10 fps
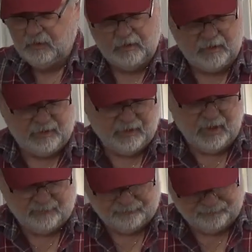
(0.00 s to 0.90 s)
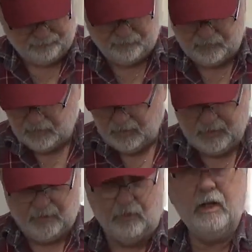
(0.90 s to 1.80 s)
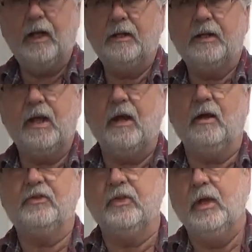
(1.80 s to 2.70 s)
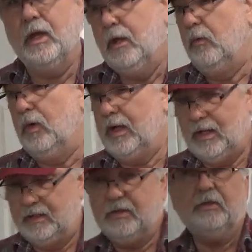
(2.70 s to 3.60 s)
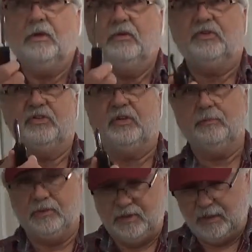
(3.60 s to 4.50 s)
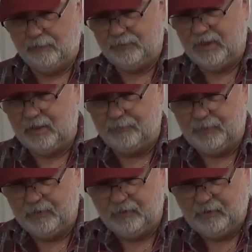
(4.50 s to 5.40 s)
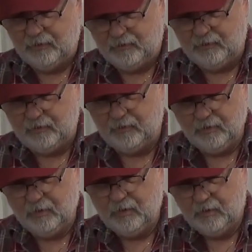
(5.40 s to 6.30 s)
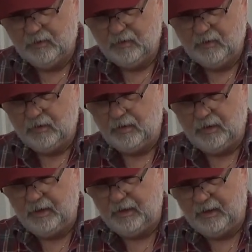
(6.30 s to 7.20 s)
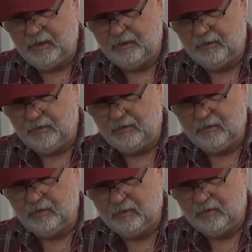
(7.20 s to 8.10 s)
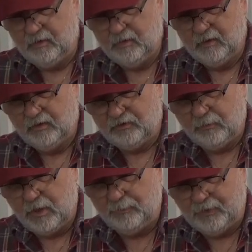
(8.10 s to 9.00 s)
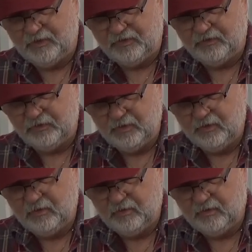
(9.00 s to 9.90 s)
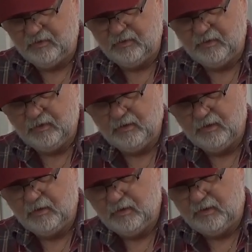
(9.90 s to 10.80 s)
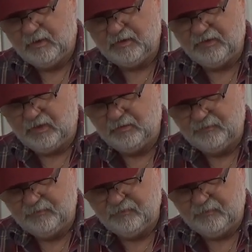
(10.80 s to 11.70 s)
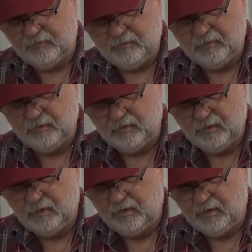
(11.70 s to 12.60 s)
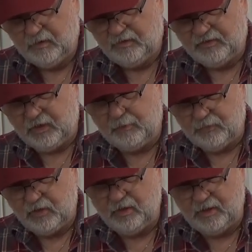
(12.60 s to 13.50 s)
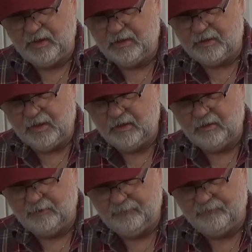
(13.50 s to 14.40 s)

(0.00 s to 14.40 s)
And again, now we're going to add the carrots. What I like to do is just simply take a potato peeler and small pieces, that's all. Just keep turning that carrot,